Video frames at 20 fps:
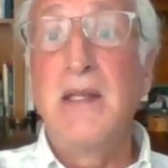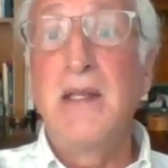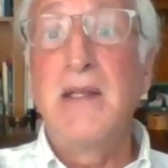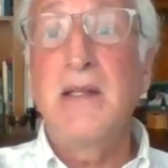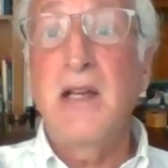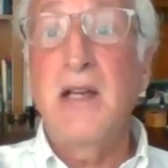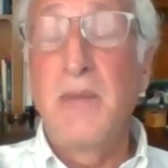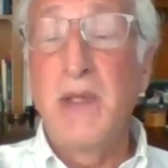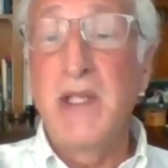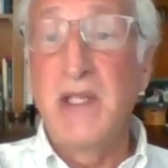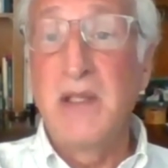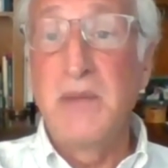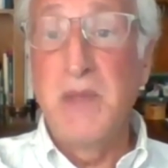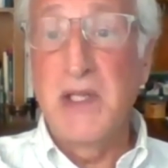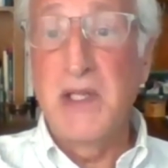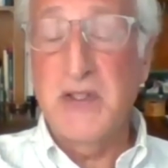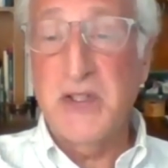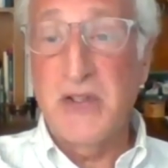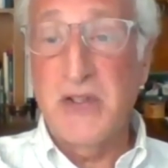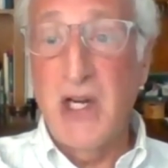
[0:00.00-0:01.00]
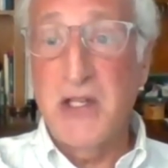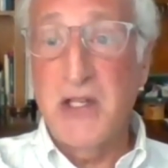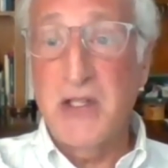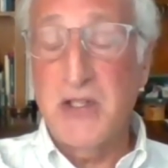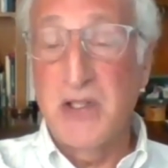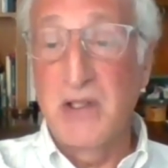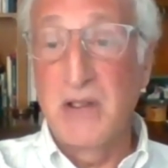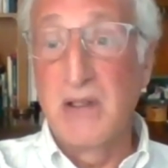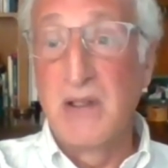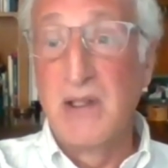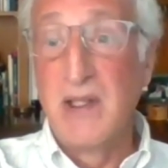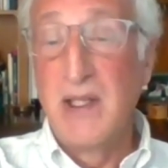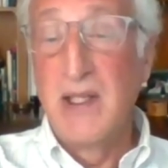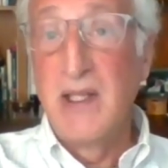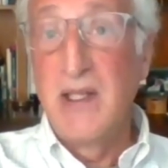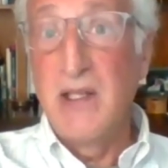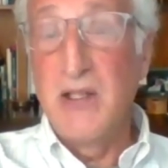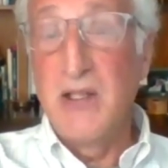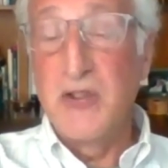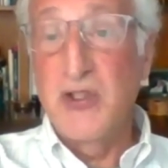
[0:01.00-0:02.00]
incoming administration
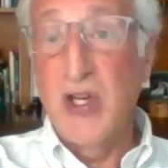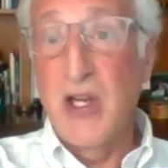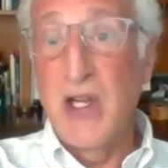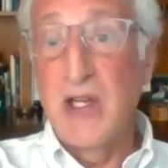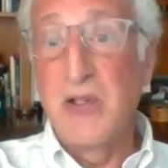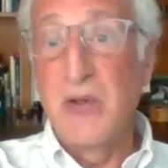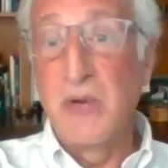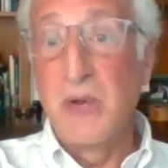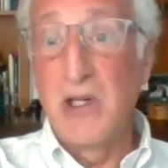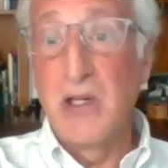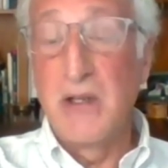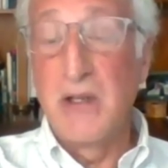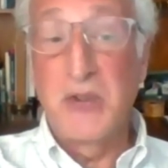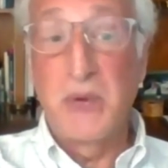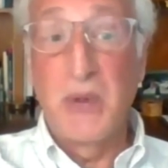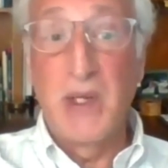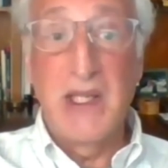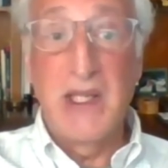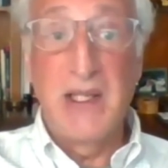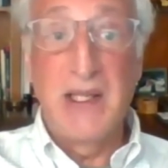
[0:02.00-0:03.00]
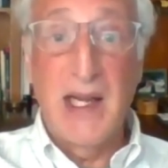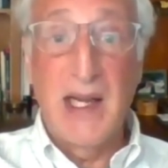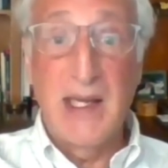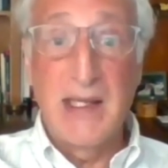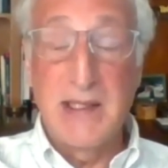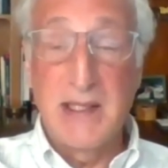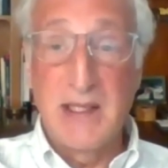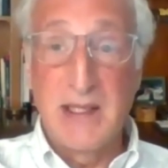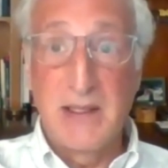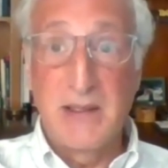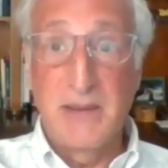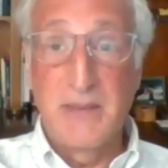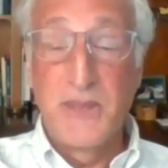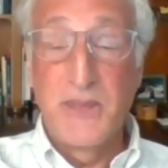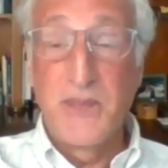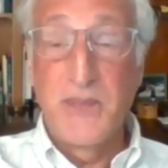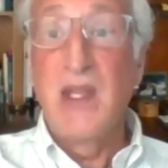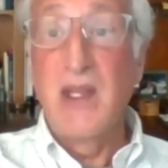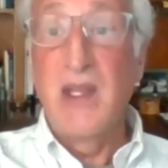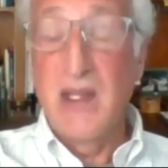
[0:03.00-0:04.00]
in January of 2019.
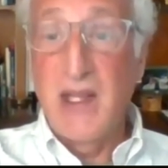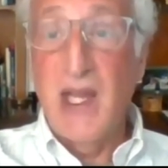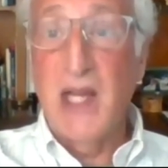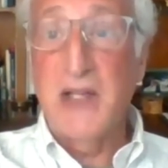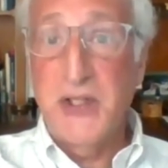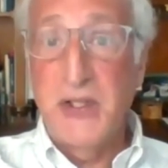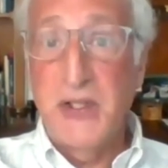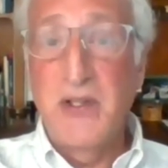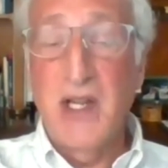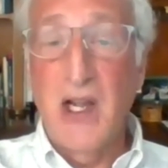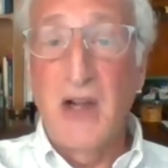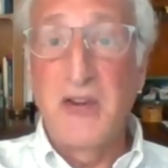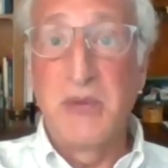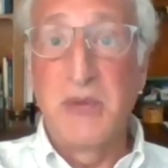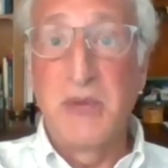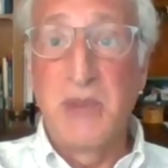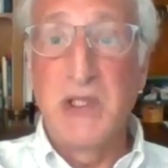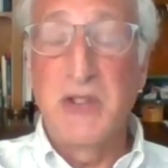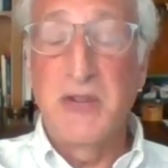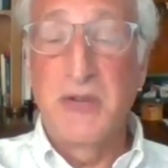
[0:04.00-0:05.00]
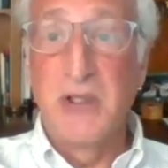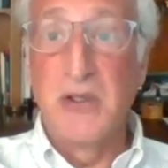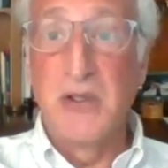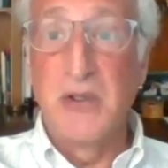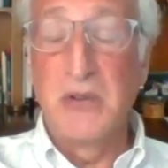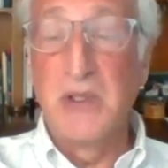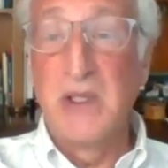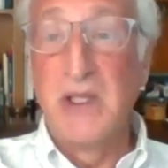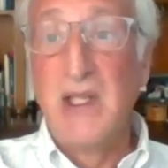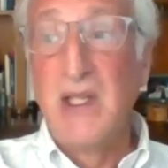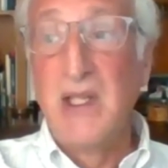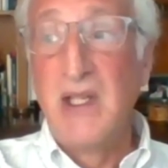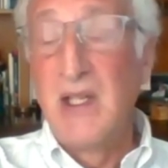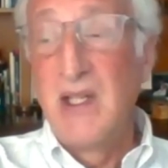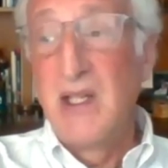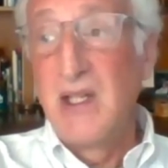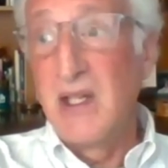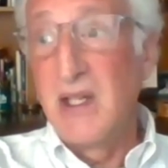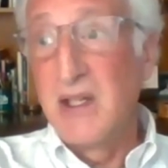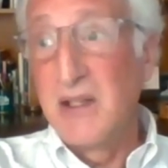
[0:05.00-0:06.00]
And that turned out to be true.
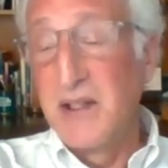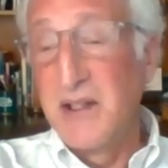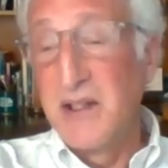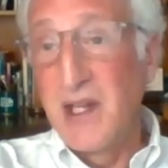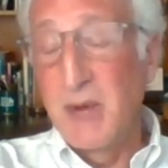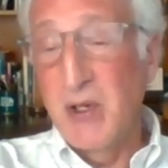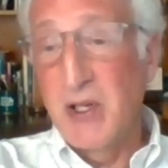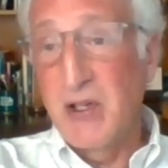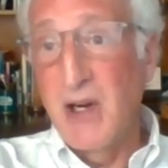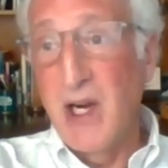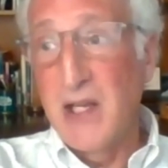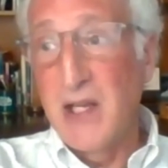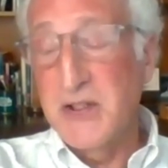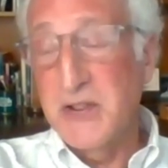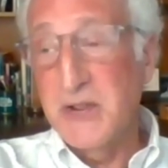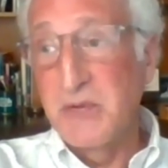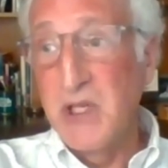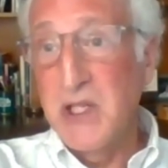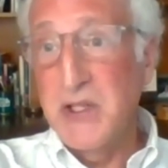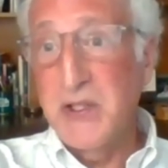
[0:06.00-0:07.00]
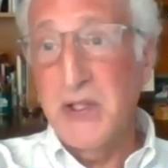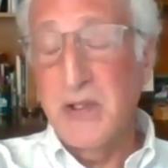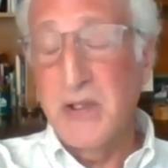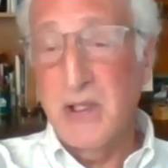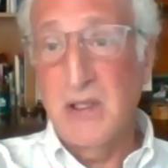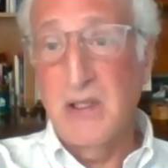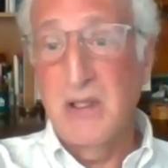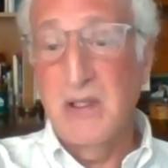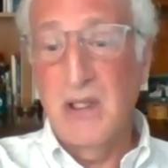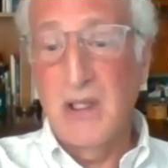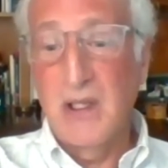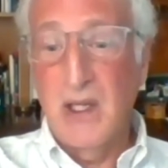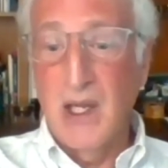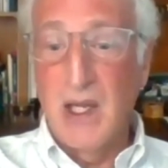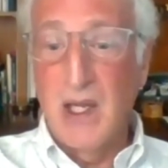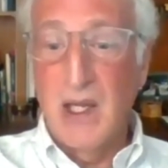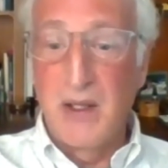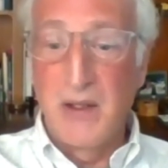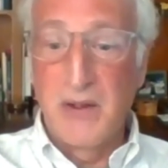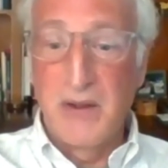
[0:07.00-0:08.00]
The Democrats retook
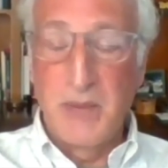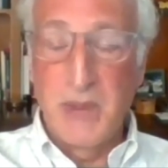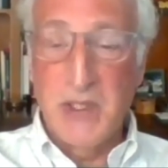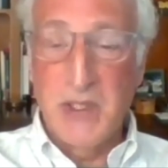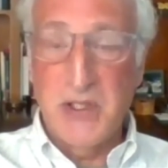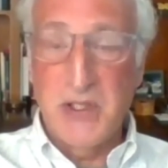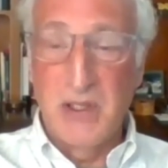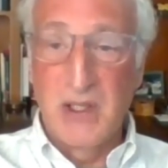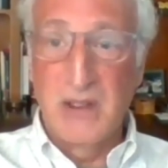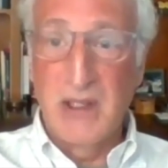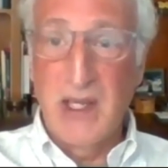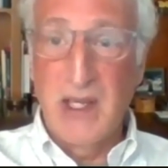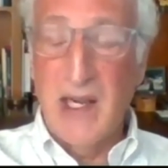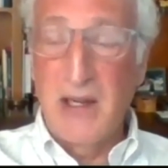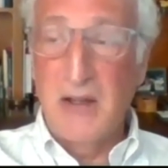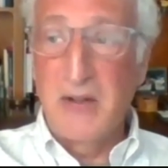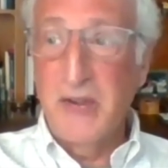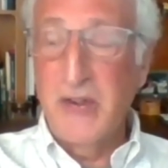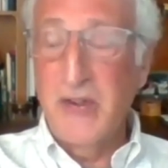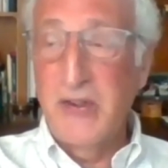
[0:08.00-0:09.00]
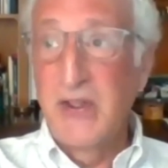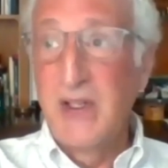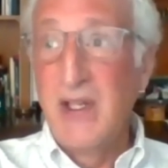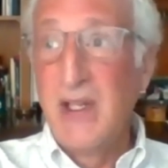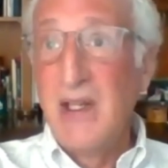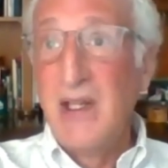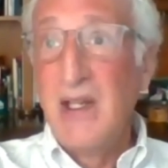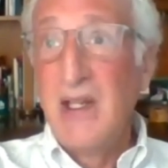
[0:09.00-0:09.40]
the Michigan House.